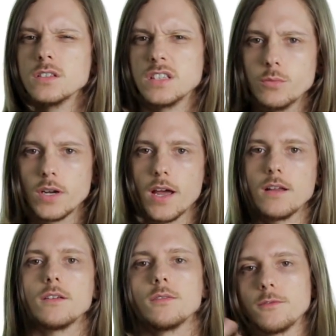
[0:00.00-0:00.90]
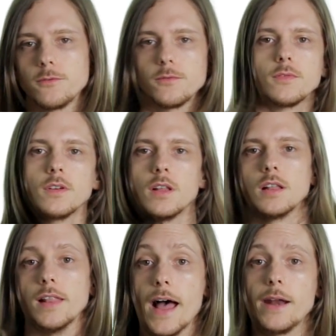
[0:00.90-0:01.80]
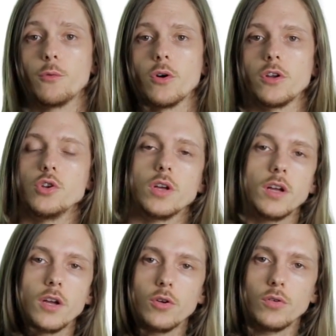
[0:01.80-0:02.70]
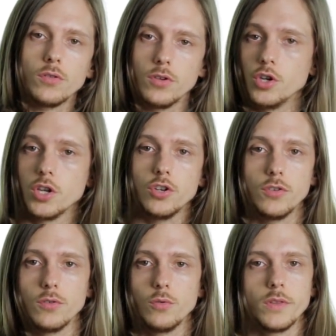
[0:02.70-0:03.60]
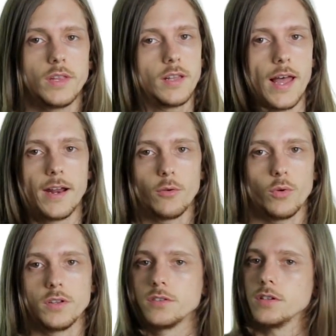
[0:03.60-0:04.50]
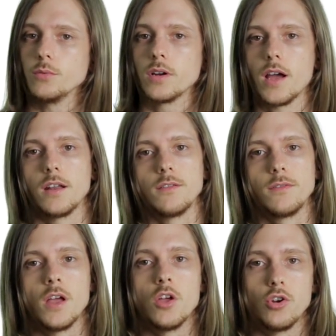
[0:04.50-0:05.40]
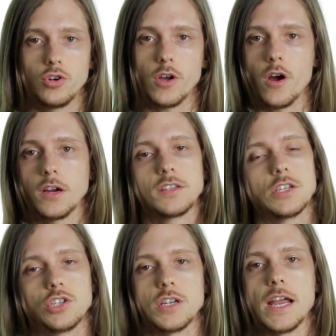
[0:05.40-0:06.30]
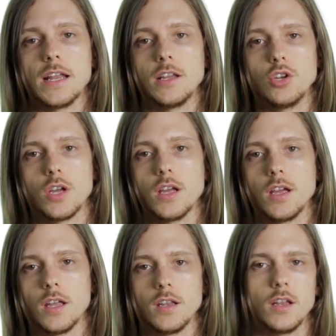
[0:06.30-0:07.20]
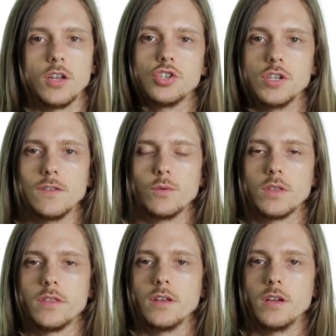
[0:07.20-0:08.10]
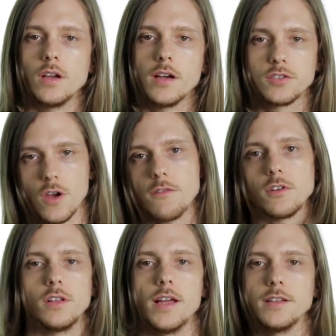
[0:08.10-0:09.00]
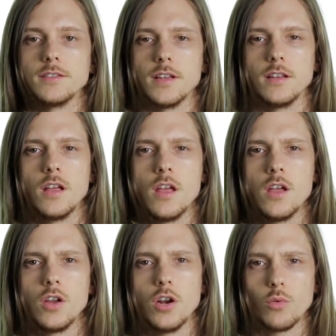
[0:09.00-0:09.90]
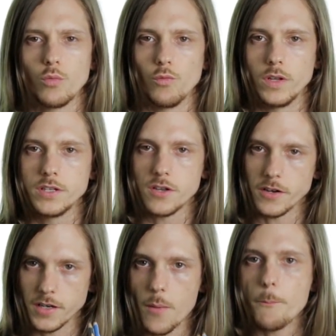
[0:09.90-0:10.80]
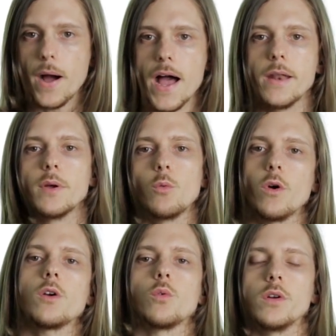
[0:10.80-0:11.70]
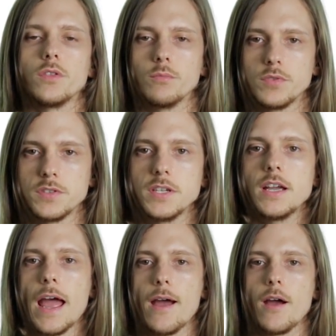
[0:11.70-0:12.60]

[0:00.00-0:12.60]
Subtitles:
see what kind of line work you can do with the lighter ones, see what kind of darks and shading you can get and achieve with the softer leads, and really start to combine them and work with them, see